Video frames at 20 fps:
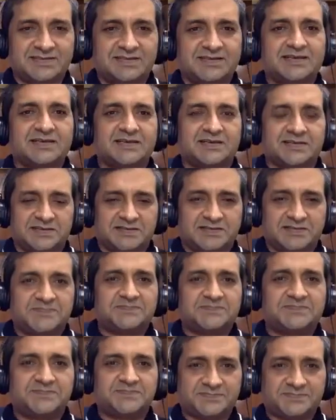So that's
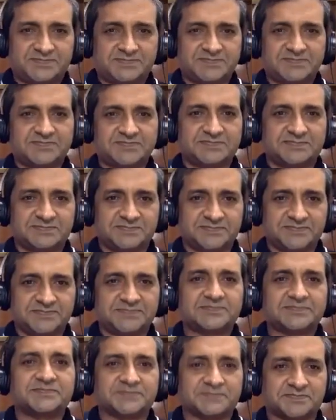something a company
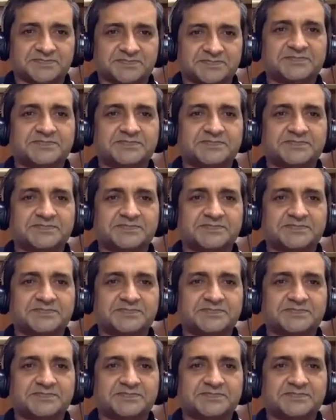can do. They